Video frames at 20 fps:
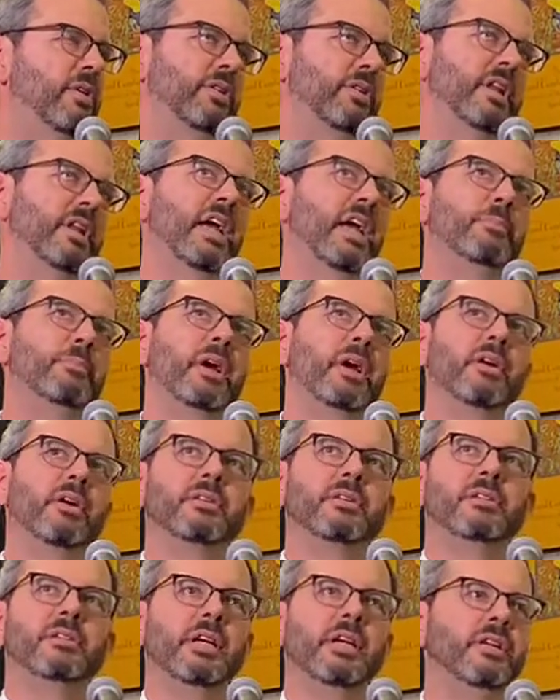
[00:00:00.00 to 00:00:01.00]
the nightmare
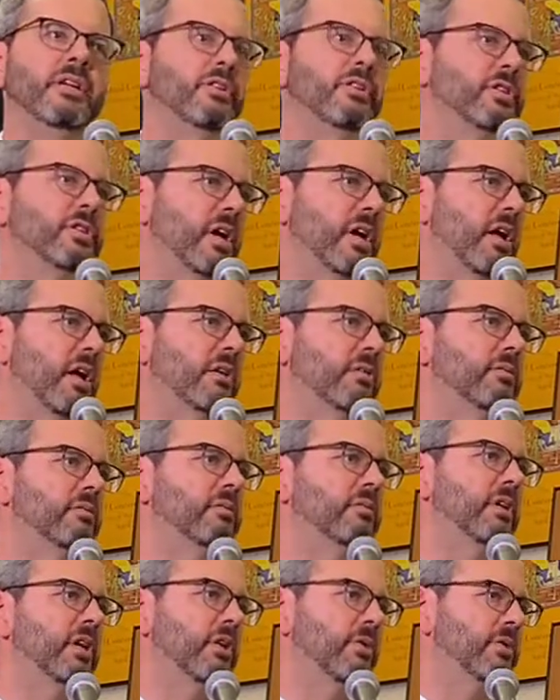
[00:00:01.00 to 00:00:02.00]
is seeing your child,
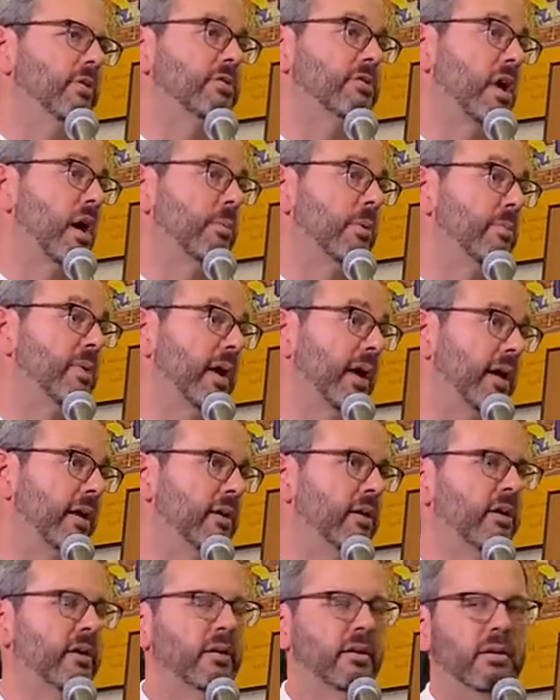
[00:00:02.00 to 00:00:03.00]
you know, in the trauma bay,
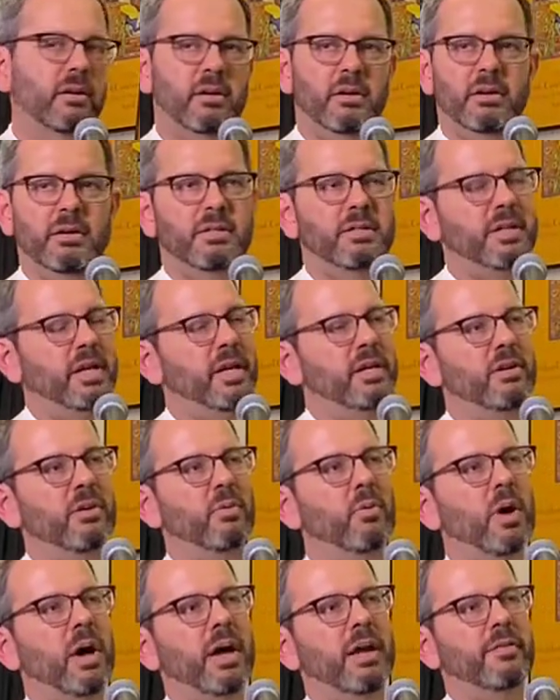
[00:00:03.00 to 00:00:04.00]
or seeing your
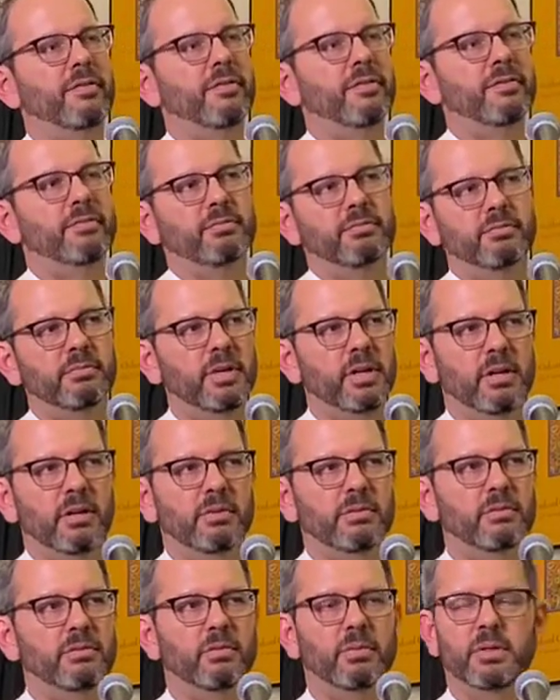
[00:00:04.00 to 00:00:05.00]
wife, you know,
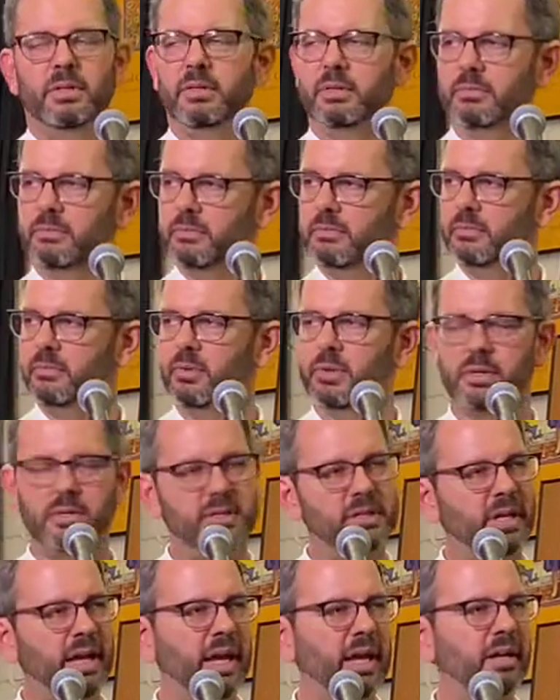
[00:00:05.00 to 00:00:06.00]
with a
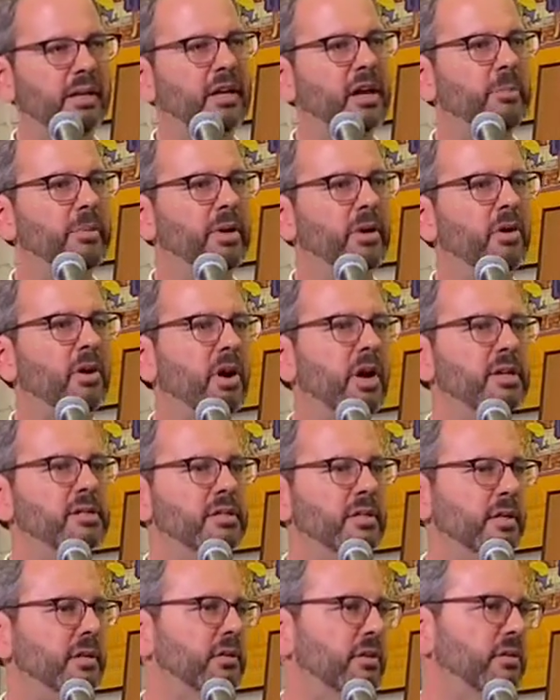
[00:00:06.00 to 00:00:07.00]
scan coming across
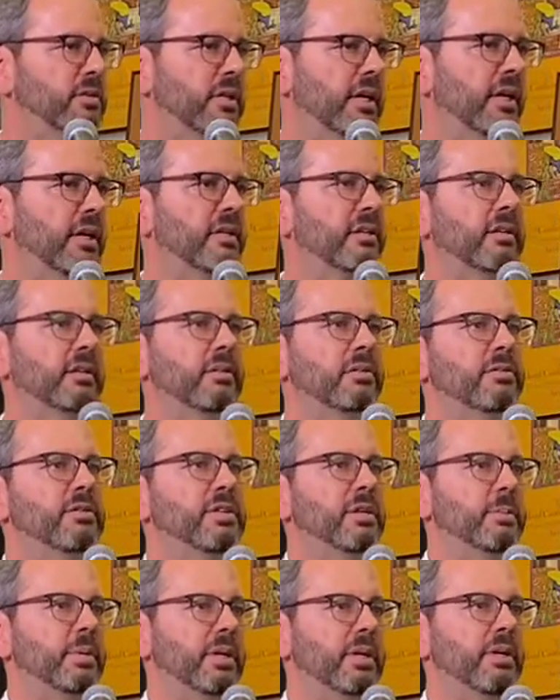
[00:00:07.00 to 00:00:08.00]
that looks like the
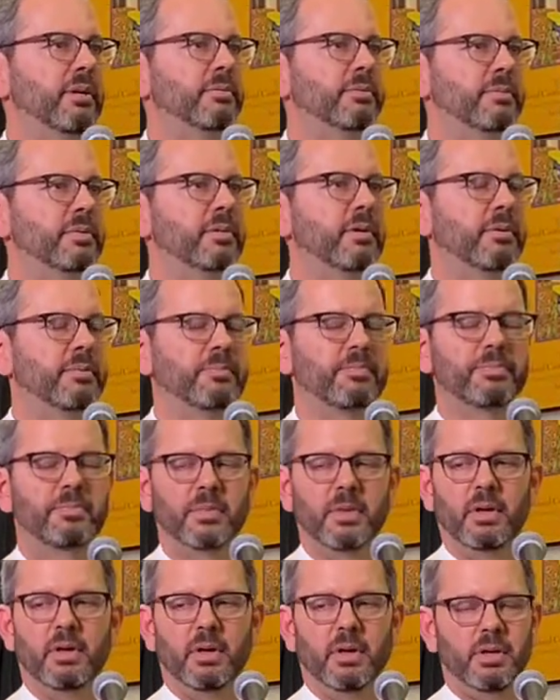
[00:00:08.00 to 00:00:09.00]
GBM. So
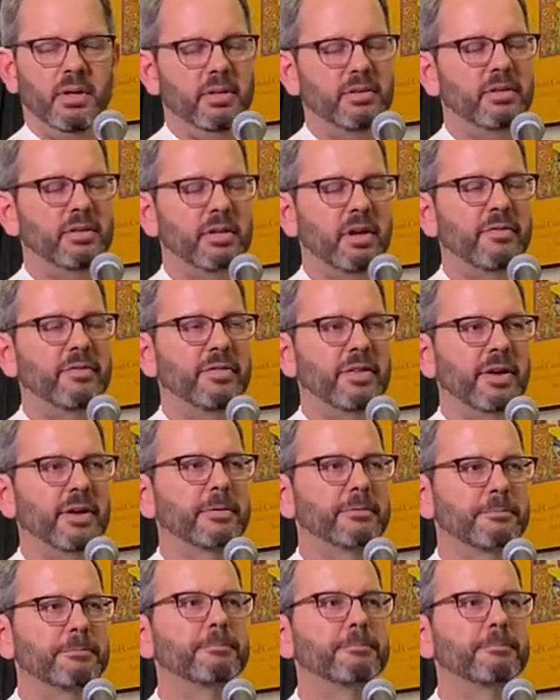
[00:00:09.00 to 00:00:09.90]
it's a tough thing.